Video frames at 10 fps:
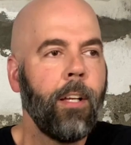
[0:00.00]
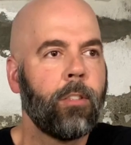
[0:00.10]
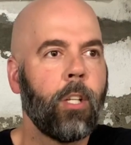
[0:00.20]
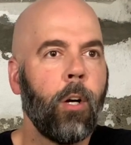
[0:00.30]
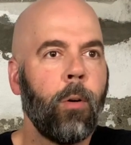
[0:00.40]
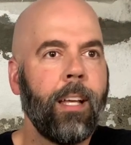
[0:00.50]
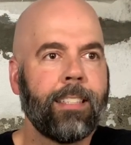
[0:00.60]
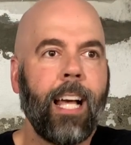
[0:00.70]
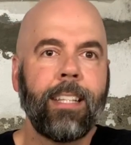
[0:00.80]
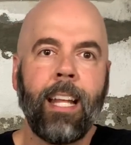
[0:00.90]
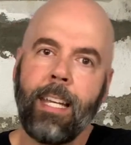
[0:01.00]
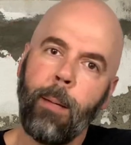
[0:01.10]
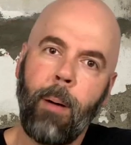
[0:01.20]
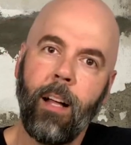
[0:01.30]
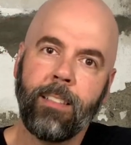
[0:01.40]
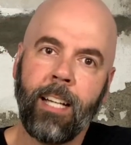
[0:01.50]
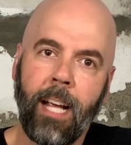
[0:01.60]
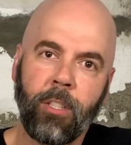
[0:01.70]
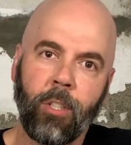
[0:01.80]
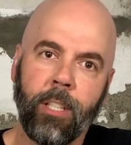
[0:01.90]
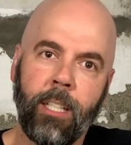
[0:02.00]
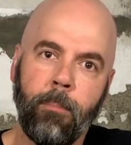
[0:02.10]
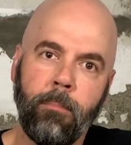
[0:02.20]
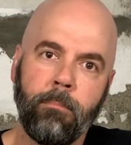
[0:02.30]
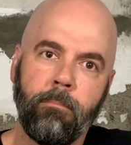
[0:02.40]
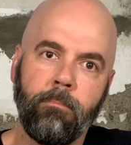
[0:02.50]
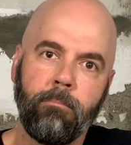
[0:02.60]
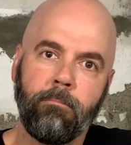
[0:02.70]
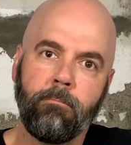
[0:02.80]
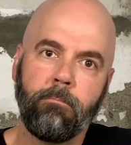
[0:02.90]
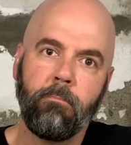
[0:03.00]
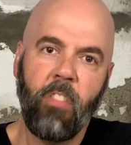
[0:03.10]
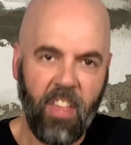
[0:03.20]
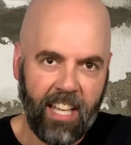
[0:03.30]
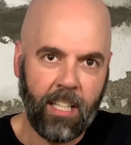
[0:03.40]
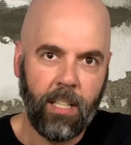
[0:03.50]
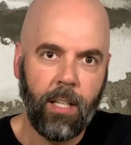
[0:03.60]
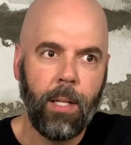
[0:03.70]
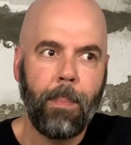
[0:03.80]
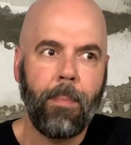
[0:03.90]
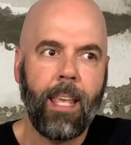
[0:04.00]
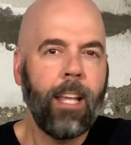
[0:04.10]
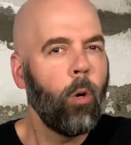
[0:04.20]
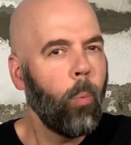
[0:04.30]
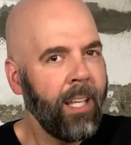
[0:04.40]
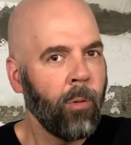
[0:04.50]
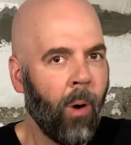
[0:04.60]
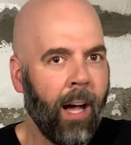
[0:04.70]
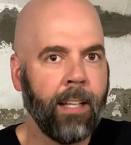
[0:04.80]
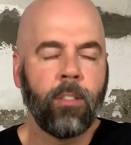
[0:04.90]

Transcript: So it's got that Neapolitan ice cream thing in a wheat wine.